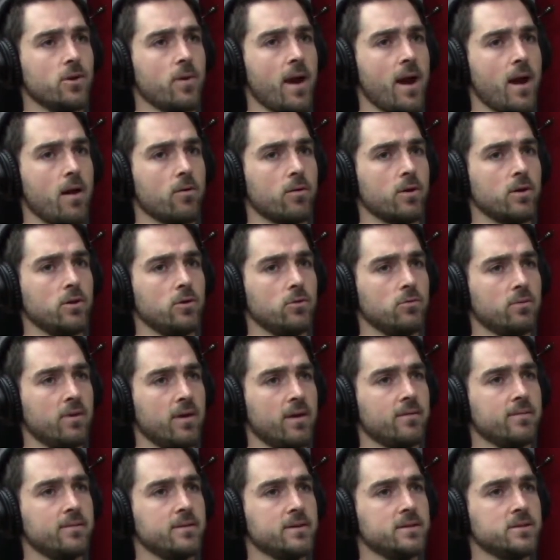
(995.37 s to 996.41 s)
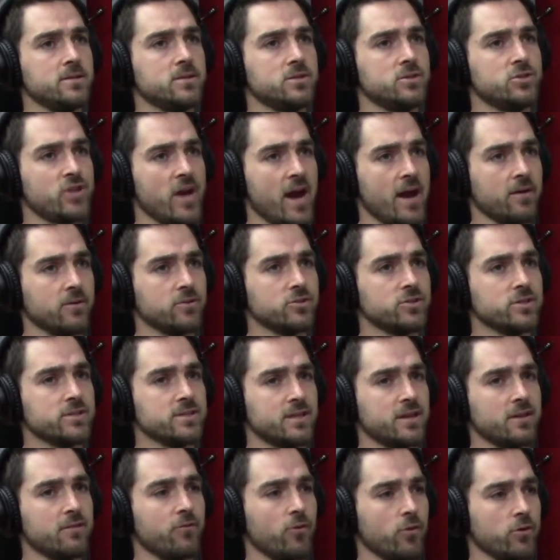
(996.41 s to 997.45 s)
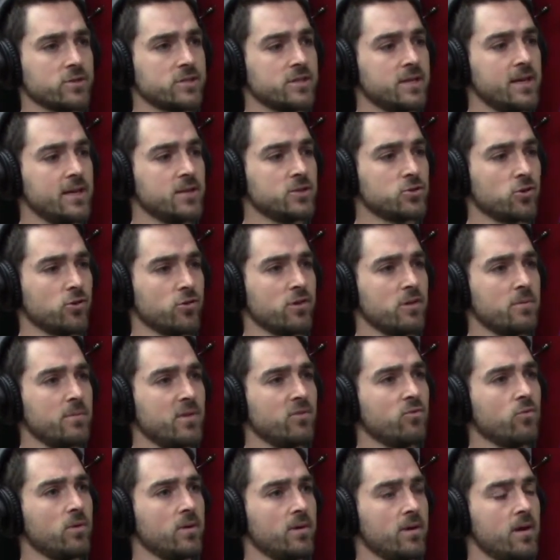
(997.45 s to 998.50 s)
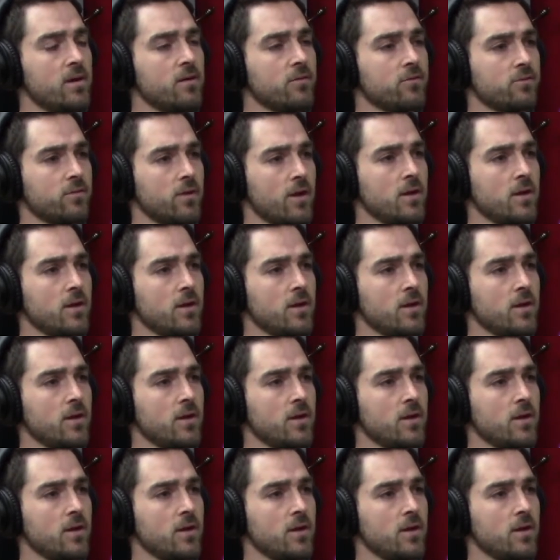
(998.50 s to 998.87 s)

how could you take these challenges and adversity and turn them into a gift?